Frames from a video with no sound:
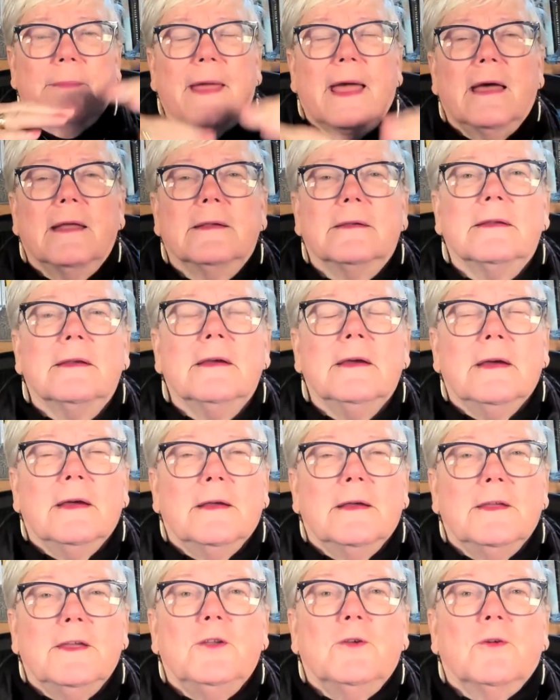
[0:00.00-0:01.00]
And,
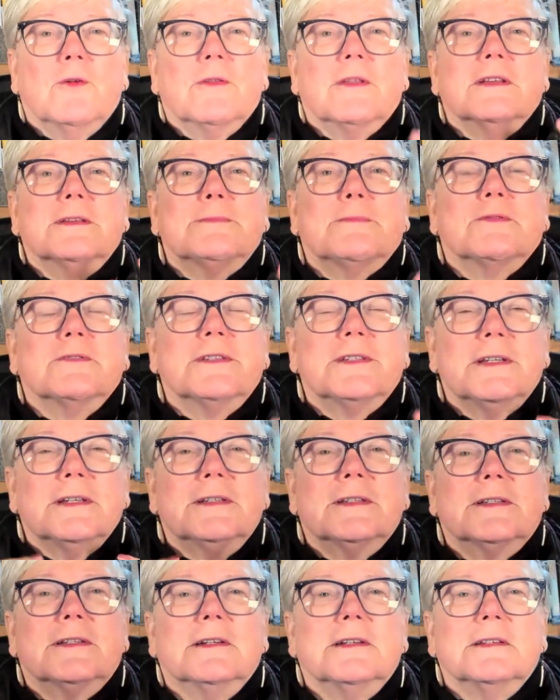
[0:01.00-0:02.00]
this
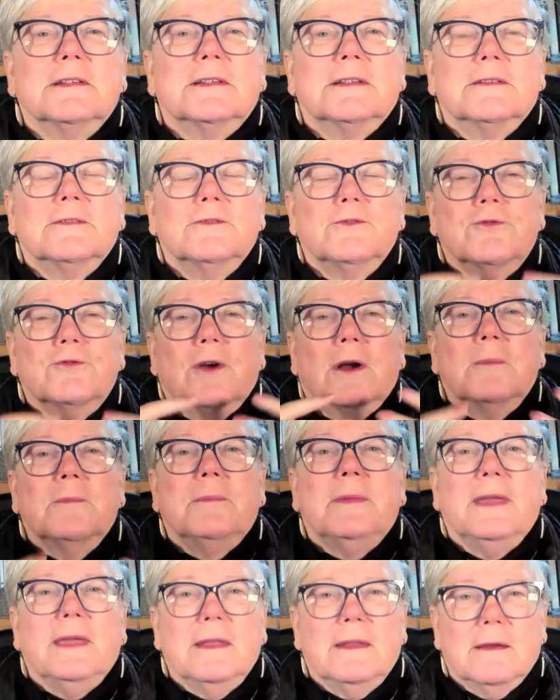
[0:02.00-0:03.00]
persistent
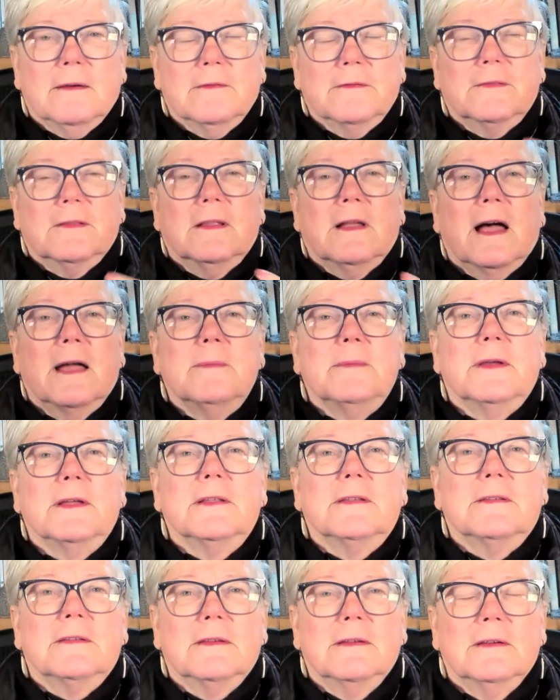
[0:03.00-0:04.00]
drumbeat of
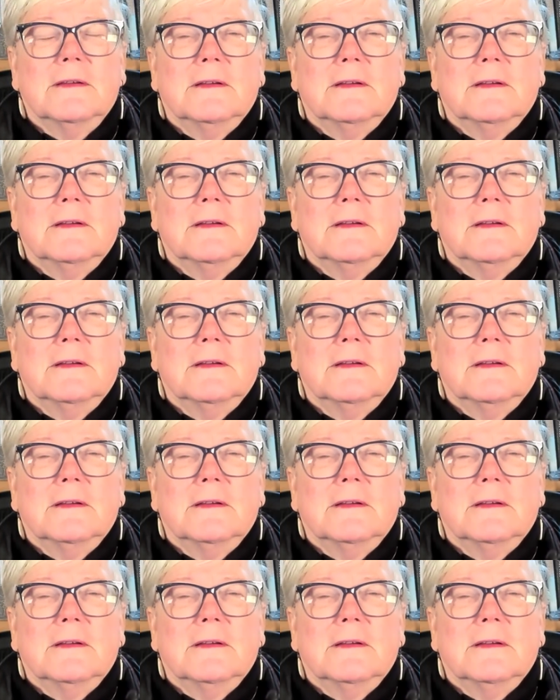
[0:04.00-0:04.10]
climate